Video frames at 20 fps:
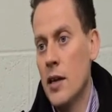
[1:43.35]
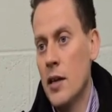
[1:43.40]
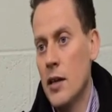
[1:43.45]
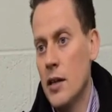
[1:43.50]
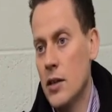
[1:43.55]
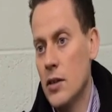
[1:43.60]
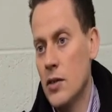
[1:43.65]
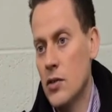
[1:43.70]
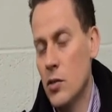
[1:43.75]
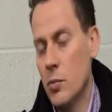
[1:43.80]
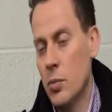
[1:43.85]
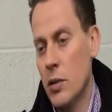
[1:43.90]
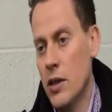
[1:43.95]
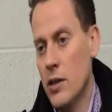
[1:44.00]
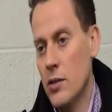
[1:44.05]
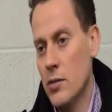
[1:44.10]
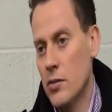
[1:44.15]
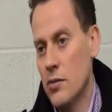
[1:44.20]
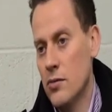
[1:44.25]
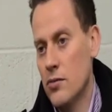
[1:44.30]
Uh, so
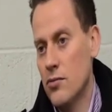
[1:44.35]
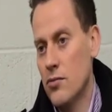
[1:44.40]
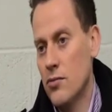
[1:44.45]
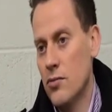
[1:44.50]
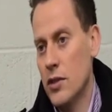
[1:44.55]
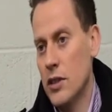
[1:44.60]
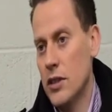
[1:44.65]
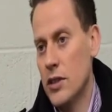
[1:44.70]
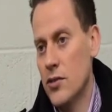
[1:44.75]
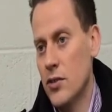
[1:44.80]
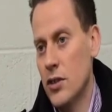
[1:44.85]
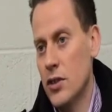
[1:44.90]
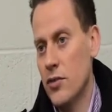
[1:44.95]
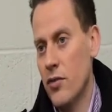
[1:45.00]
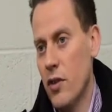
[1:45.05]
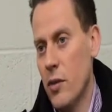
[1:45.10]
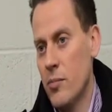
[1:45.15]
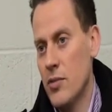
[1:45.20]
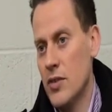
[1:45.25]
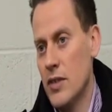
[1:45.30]
players would really try to
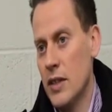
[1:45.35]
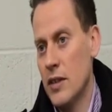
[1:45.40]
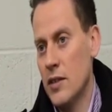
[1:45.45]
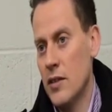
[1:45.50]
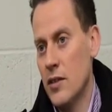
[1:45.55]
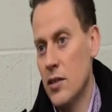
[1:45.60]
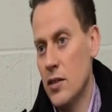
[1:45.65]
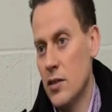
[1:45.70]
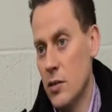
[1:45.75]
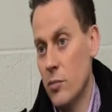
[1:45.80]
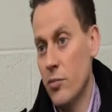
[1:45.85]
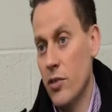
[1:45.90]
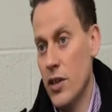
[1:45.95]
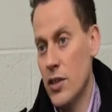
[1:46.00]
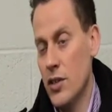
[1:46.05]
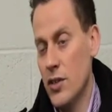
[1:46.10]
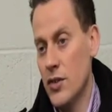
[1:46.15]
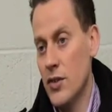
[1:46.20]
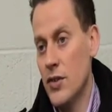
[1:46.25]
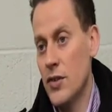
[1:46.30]
represent the, the
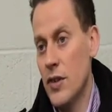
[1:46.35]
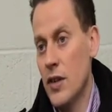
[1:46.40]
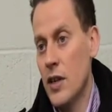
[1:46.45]
branches,